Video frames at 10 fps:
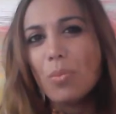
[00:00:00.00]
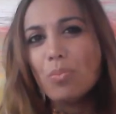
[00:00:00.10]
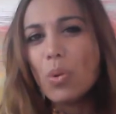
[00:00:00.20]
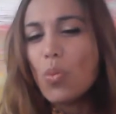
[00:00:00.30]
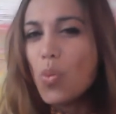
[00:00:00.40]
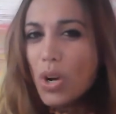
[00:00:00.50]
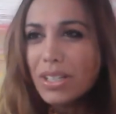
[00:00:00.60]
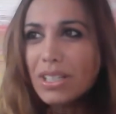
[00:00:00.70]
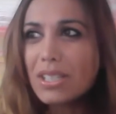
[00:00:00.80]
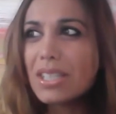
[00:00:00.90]
But what
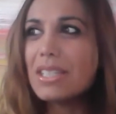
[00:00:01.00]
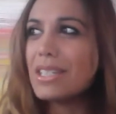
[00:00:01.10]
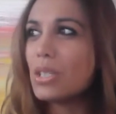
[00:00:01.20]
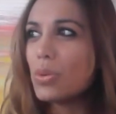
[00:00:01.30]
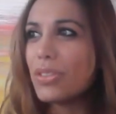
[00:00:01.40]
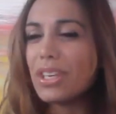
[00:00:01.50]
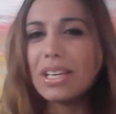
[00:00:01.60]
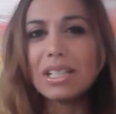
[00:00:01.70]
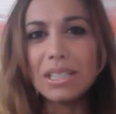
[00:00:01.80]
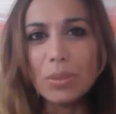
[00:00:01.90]
is the deal with the
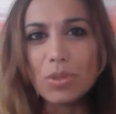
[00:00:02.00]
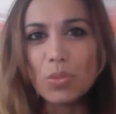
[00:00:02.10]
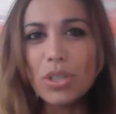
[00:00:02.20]
eclipse?